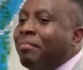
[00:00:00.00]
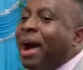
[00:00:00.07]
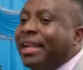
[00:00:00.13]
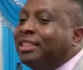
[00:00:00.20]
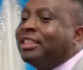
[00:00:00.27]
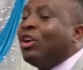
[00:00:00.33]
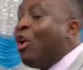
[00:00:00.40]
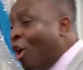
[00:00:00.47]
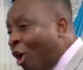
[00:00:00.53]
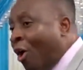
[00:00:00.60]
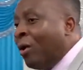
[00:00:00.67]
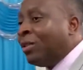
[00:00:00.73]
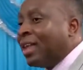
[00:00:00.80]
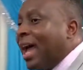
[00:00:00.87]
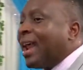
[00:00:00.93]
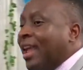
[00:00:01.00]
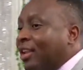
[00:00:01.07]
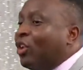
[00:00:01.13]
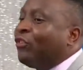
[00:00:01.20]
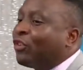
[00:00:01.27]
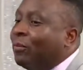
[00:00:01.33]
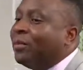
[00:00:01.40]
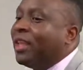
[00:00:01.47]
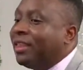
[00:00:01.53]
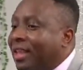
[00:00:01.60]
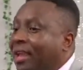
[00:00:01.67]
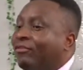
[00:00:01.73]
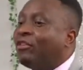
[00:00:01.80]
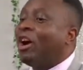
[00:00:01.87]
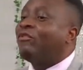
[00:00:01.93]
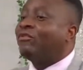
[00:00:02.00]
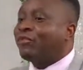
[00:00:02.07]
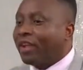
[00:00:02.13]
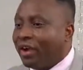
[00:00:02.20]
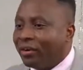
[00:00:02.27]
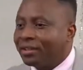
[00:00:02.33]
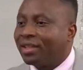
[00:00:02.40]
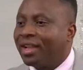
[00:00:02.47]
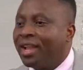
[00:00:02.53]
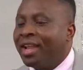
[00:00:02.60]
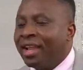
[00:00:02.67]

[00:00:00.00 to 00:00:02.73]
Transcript: magic, all that I know from the devil, I've failed.